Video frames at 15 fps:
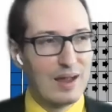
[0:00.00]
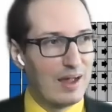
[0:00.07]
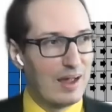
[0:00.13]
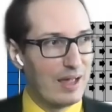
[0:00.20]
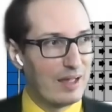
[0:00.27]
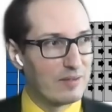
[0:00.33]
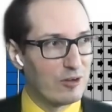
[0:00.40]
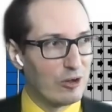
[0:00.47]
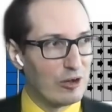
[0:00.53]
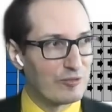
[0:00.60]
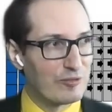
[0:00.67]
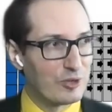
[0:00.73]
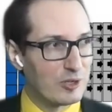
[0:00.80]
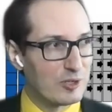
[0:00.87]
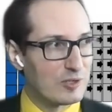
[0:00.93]
And
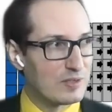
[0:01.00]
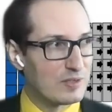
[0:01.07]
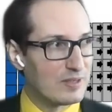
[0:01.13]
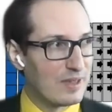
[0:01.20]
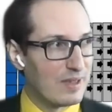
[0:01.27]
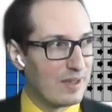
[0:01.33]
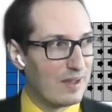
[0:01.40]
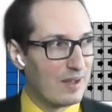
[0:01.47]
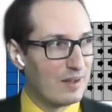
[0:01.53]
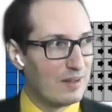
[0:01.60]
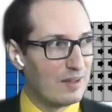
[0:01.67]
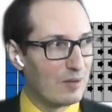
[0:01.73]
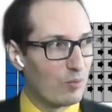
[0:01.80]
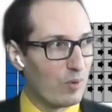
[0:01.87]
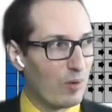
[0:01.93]
of course,
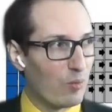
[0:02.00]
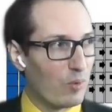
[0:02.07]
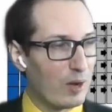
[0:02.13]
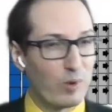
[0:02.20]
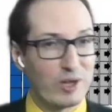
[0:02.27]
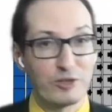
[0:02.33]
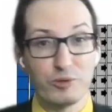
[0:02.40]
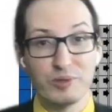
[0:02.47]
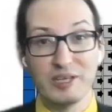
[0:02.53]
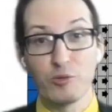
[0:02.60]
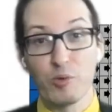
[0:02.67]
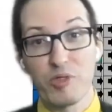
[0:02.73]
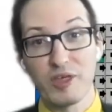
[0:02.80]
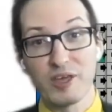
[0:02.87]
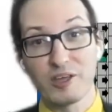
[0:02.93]
what you need
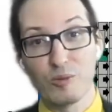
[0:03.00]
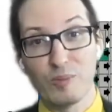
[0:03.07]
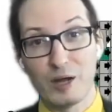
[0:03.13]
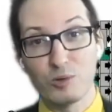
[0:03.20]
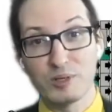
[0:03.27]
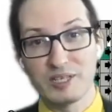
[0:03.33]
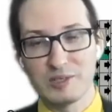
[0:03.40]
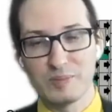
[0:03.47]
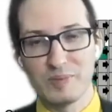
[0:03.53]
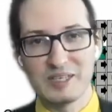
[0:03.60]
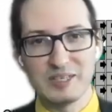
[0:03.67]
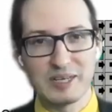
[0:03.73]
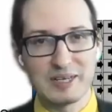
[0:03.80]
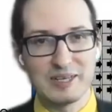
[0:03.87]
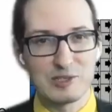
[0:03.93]
to think about, it's
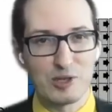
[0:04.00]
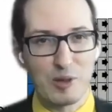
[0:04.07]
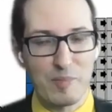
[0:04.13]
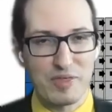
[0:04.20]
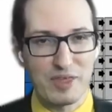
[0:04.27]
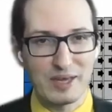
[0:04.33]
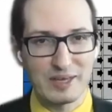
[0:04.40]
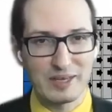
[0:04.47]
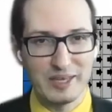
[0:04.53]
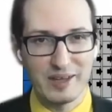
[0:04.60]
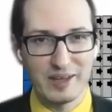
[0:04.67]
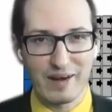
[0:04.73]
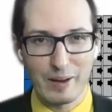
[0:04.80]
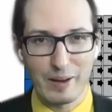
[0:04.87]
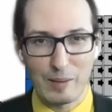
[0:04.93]
basically something
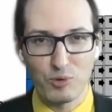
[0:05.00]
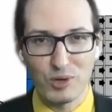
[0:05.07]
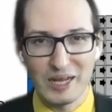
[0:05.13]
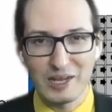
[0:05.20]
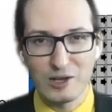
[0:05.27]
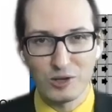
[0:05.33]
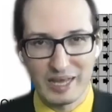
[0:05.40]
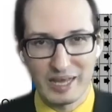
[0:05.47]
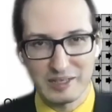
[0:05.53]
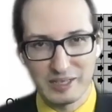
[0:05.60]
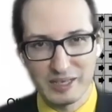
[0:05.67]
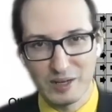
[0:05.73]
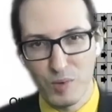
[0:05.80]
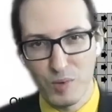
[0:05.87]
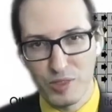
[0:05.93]
here. I'm really
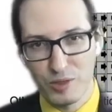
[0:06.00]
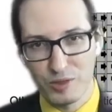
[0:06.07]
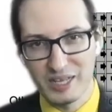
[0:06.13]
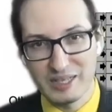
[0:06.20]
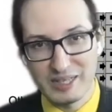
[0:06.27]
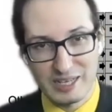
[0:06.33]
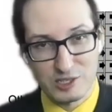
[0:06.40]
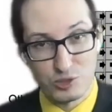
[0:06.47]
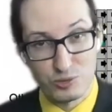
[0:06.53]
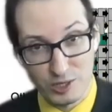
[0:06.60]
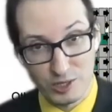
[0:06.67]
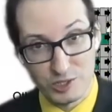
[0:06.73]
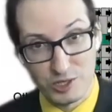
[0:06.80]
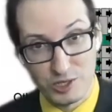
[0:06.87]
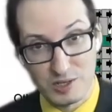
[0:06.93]
connecting with the data
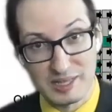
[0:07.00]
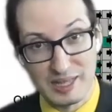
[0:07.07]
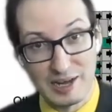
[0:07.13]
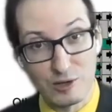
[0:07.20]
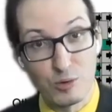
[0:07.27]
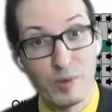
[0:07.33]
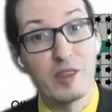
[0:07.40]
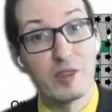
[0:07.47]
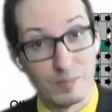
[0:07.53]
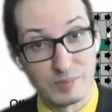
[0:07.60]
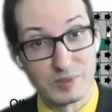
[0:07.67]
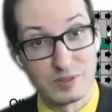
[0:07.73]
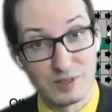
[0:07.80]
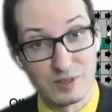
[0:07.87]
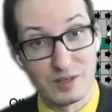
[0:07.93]
structures and
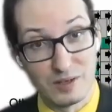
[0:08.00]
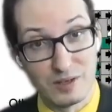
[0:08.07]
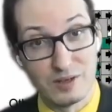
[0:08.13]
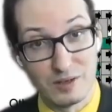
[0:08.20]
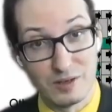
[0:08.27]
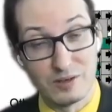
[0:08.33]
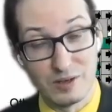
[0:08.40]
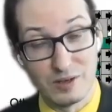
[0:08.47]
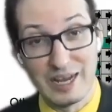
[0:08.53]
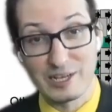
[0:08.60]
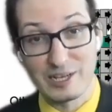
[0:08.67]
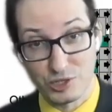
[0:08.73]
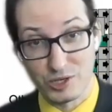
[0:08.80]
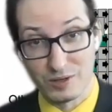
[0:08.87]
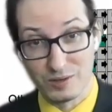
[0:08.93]
algorithms
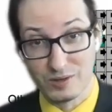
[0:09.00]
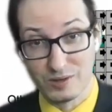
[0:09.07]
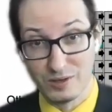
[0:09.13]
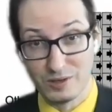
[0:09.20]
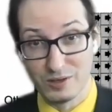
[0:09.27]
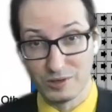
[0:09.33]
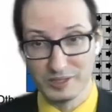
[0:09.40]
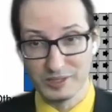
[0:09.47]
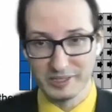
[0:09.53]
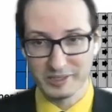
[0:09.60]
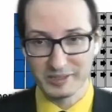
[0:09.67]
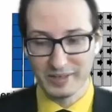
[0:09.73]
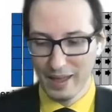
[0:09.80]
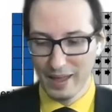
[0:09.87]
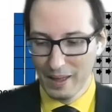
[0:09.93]
lecture on
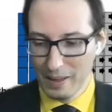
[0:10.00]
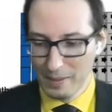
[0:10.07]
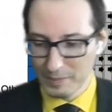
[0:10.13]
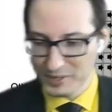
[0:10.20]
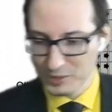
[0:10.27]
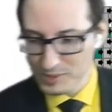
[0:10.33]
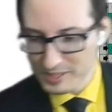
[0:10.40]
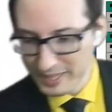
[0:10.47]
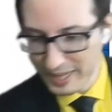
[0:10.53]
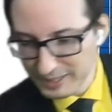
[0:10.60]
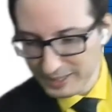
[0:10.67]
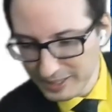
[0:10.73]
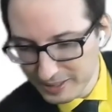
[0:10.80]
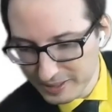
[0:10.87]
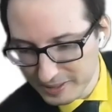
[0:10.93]
this, because the
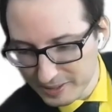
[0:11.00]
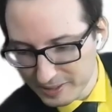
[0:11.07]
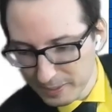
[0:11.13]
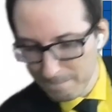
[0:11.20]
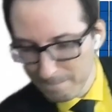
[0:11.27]
idea is